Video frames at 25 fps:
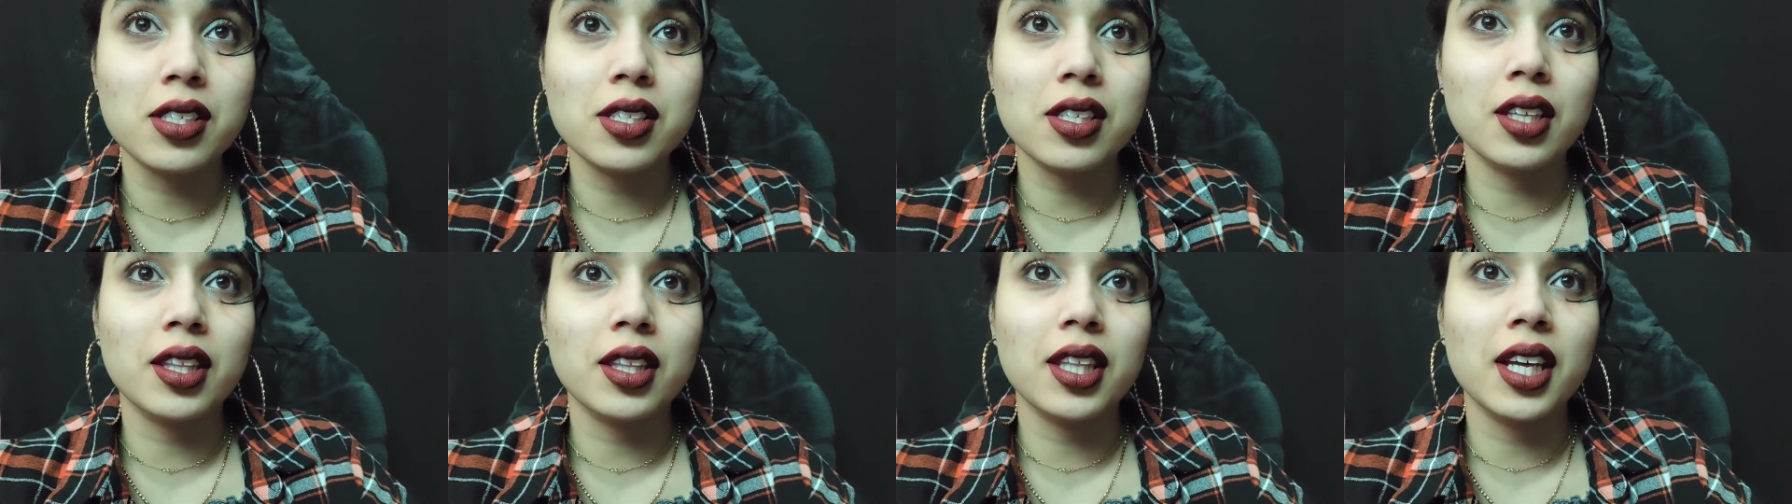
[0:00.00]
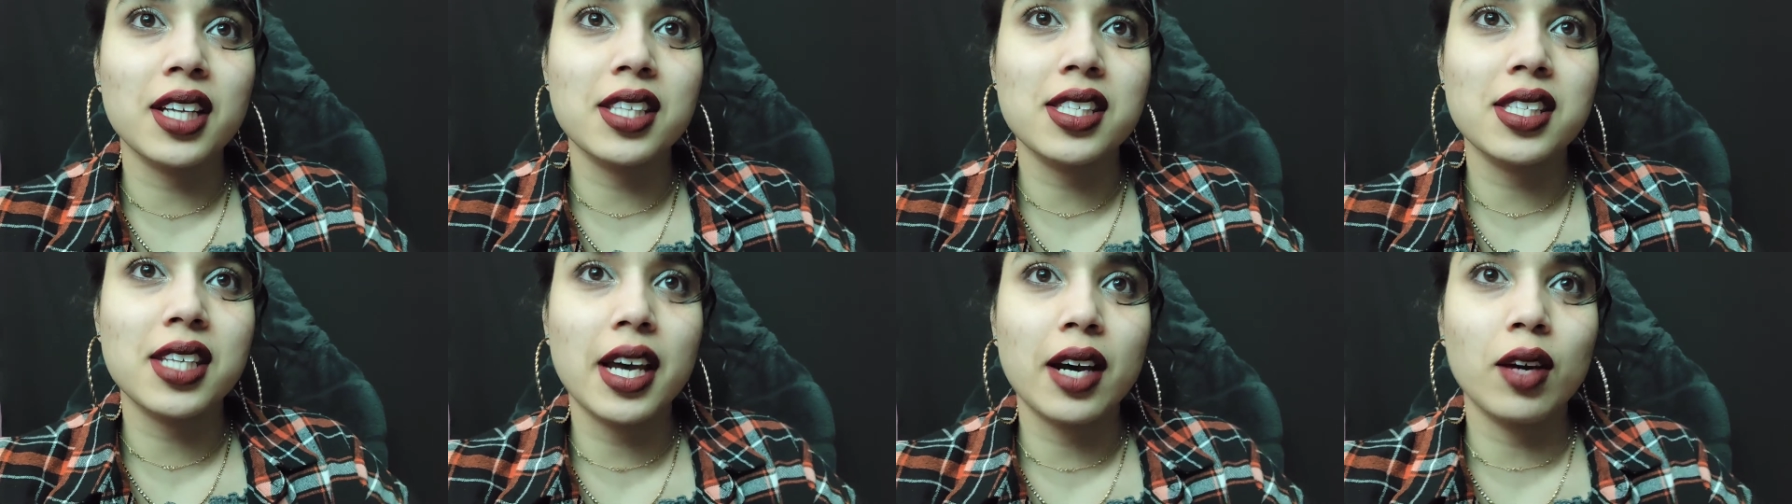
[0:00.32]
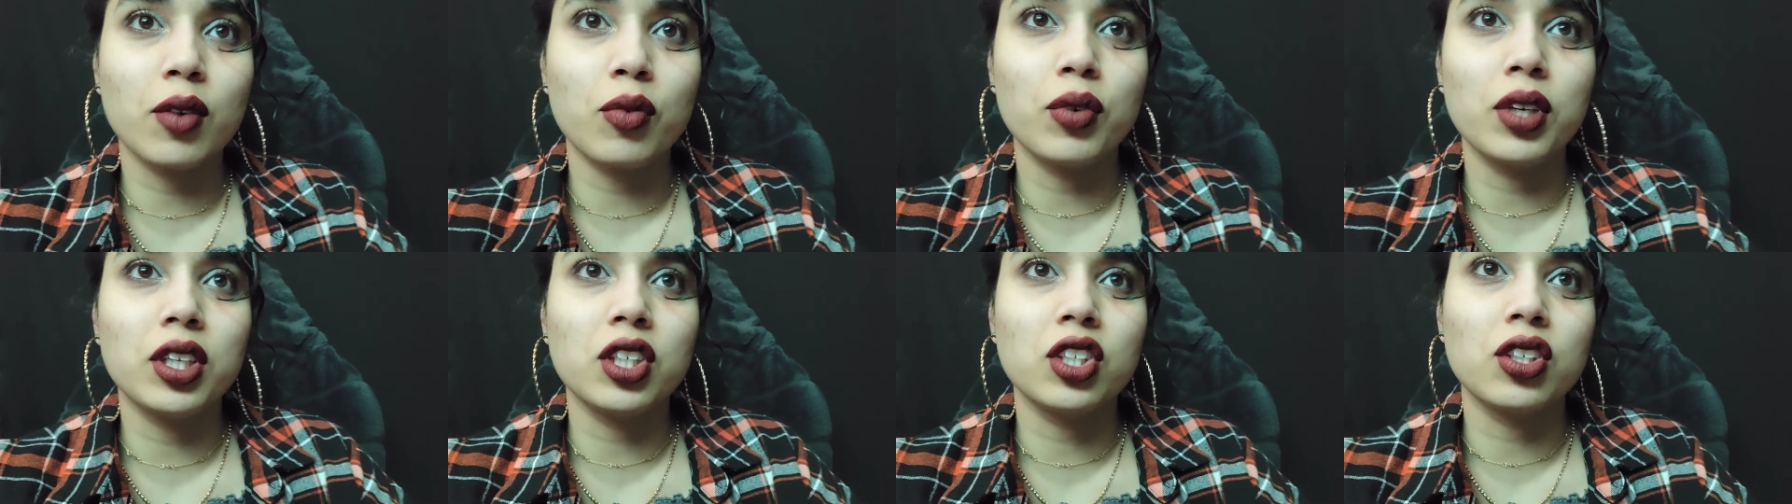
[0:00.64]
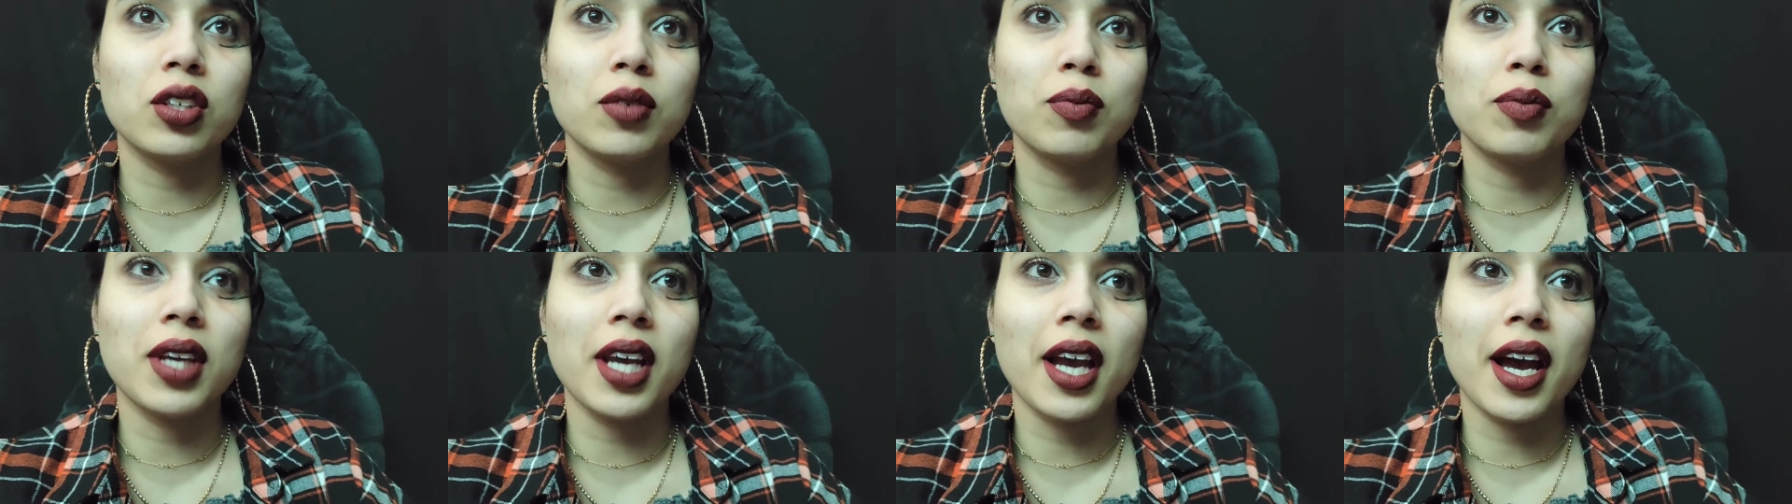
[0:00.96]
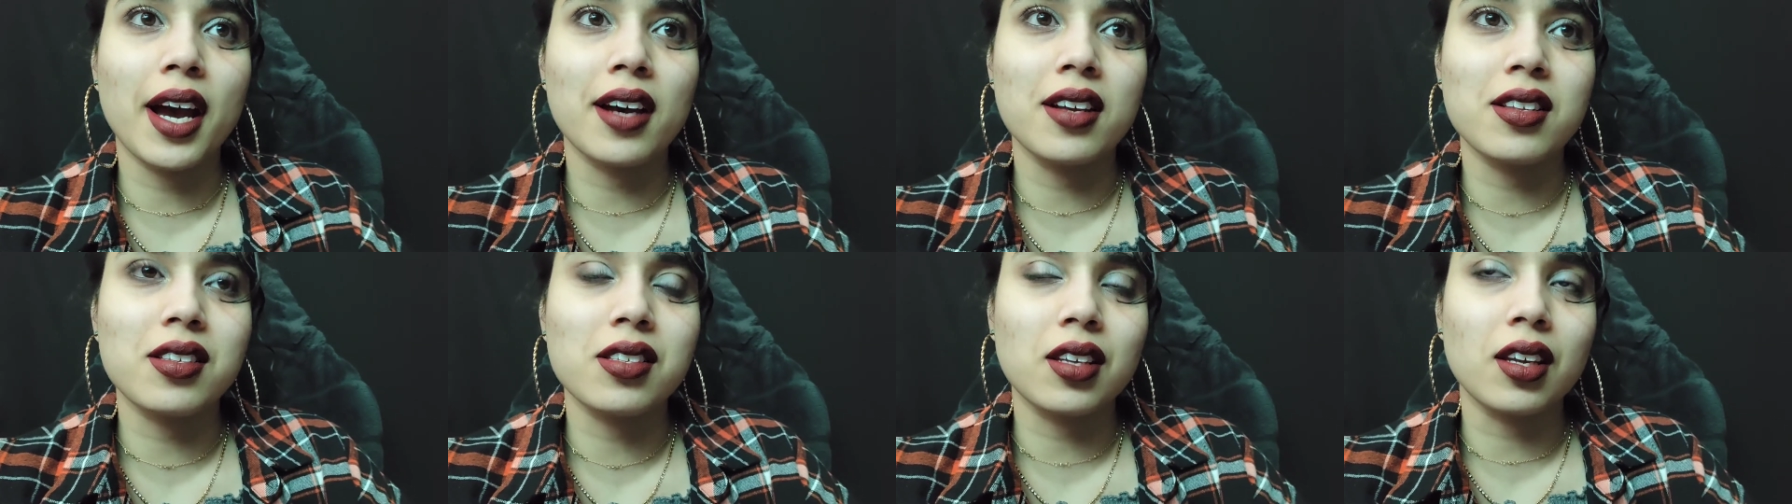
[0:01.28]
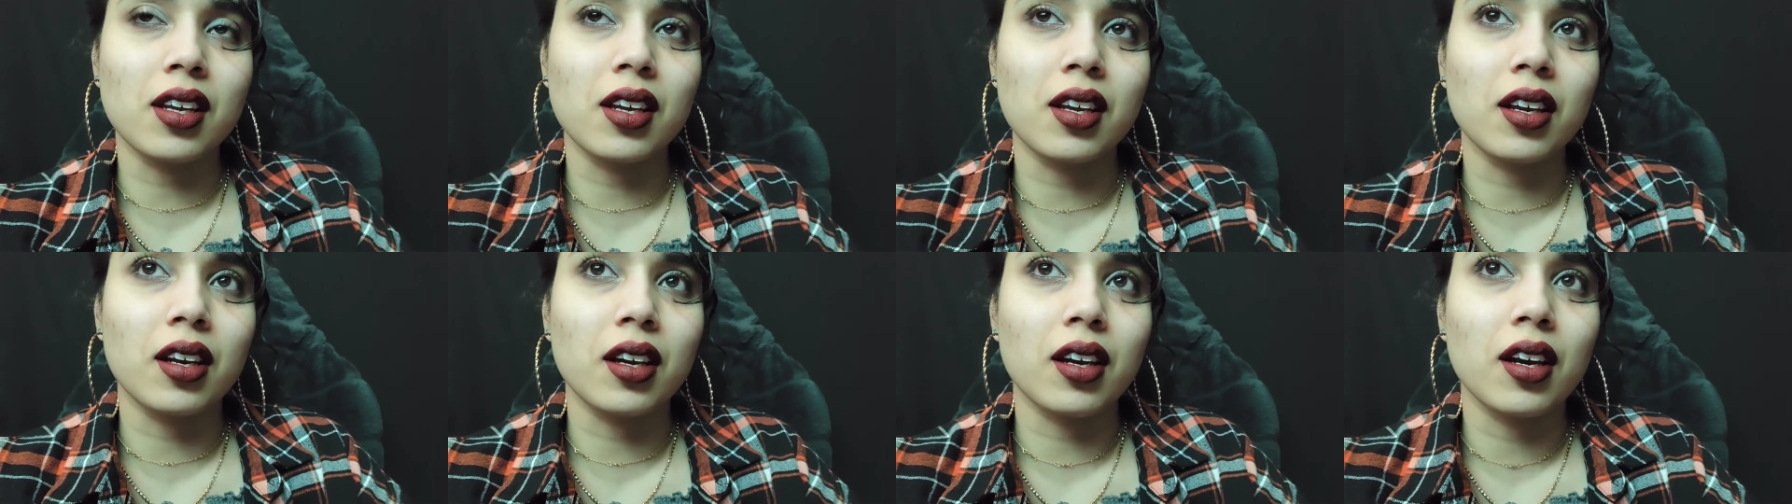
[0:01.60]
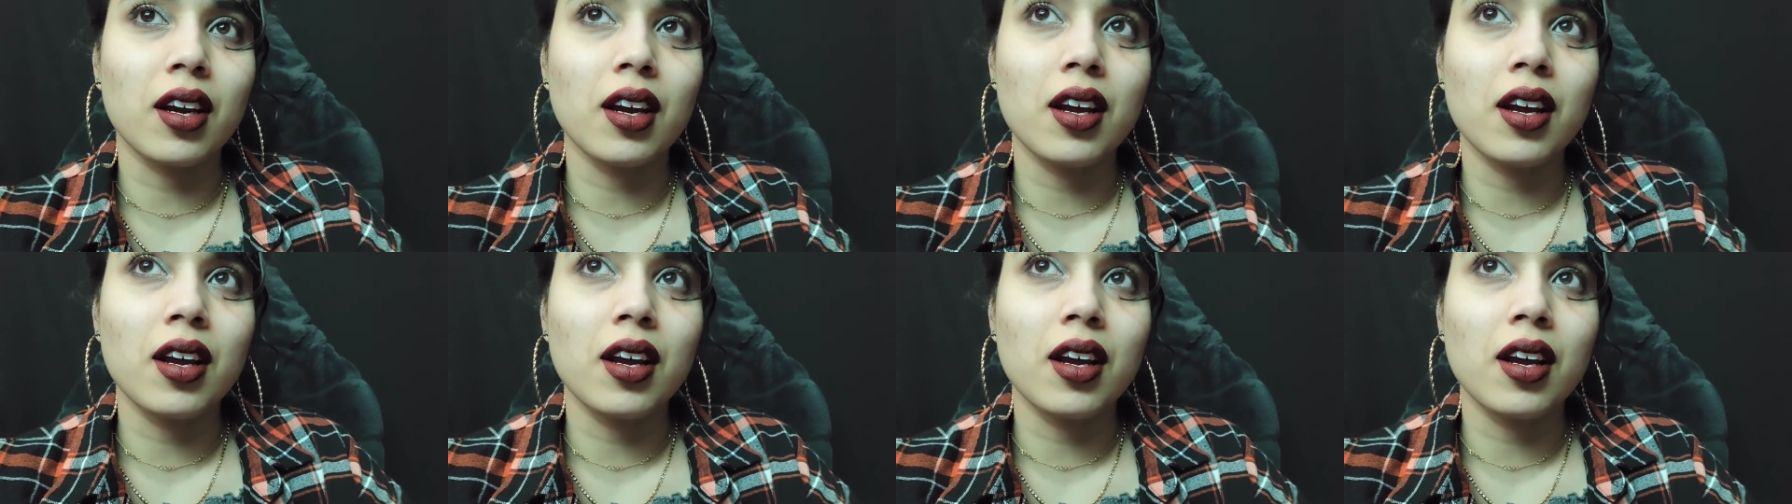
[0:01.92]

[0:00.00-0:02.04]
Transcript: that that's how we should be asking